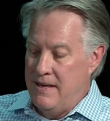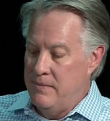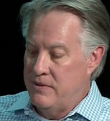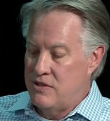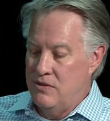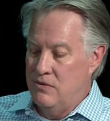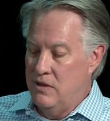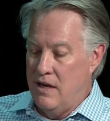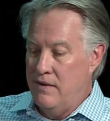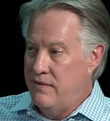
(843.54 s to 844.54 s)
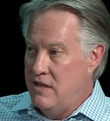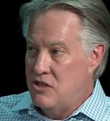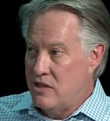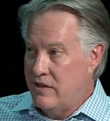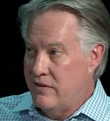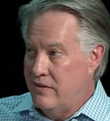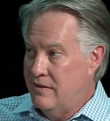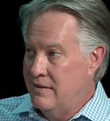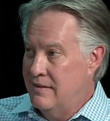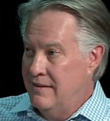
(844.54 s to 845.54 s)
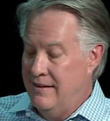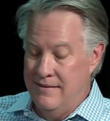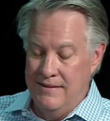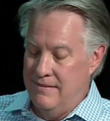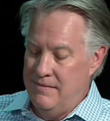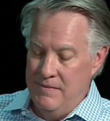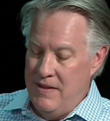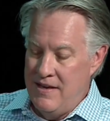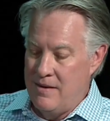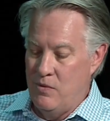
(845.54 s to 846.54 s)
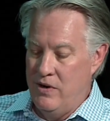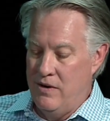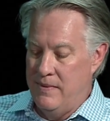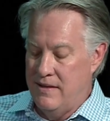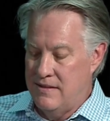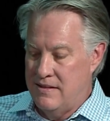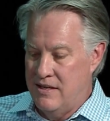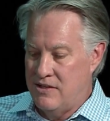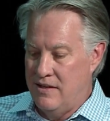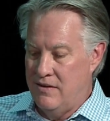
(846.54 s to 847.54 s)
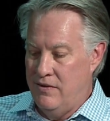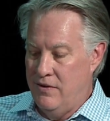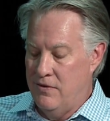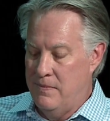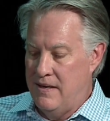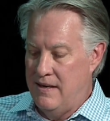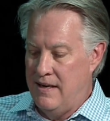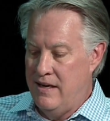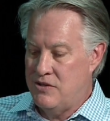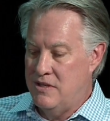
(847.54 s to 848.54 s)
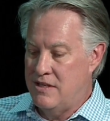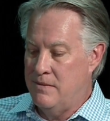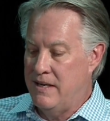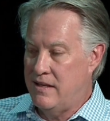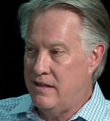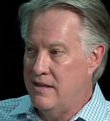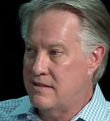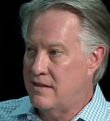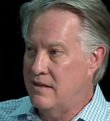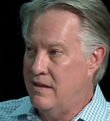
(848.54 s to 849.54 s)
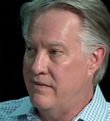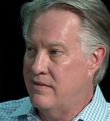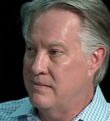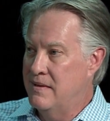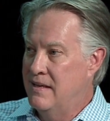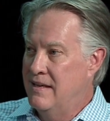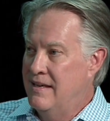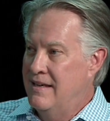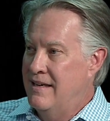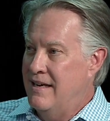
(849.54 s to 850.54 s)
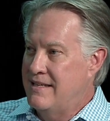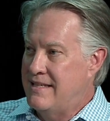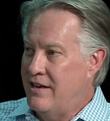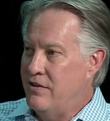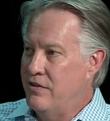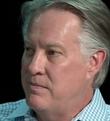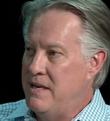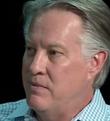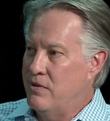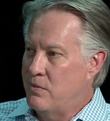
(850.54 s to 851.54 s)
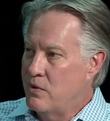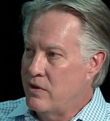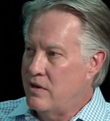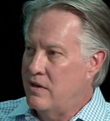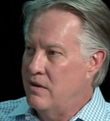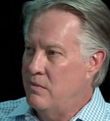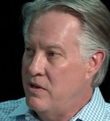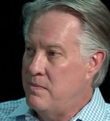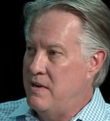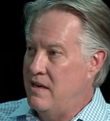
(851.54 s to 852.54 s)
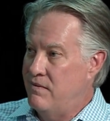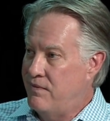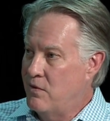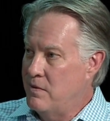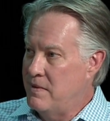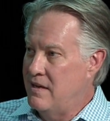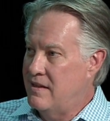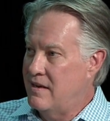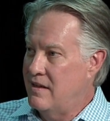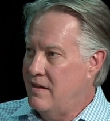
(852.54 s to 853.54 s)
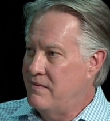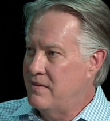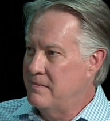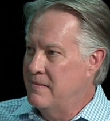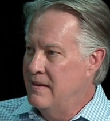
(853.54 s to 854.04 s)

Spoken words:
able to love each other, and you may think I'm weird about this, Nigel, I don't know, but I actually tell my clients that I love them. I tell the people that work with me and for me that I love them.